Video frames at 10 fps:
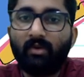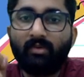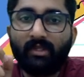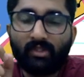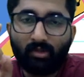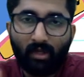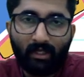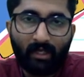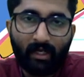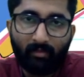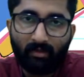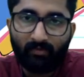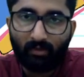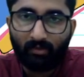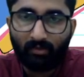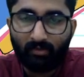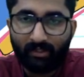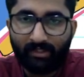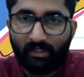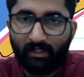who is not liable to
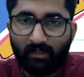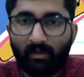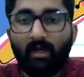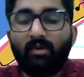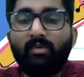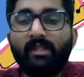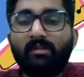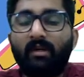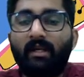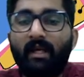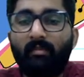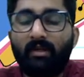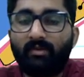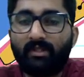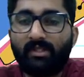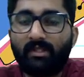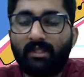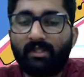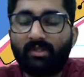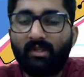register. Who is not liable to register?
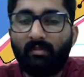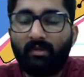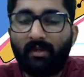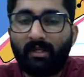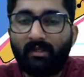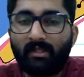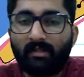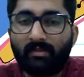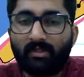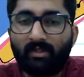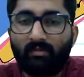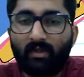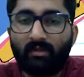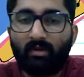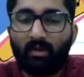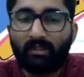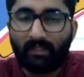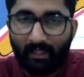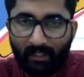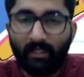Section number 23 subsection 1 clause
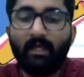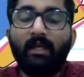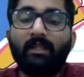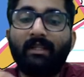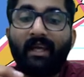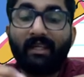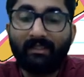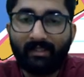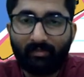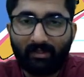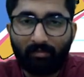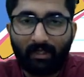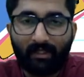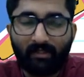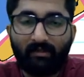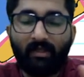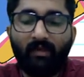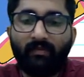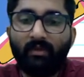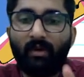A. the exempt supplier.
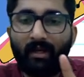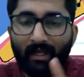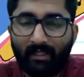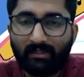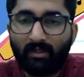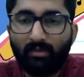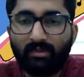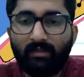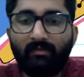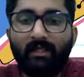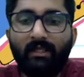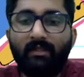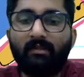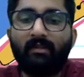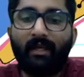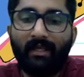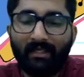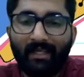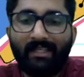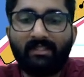If you are exclusively
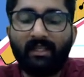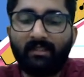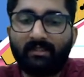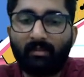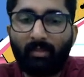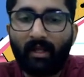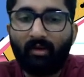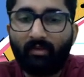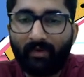engaged in the supply of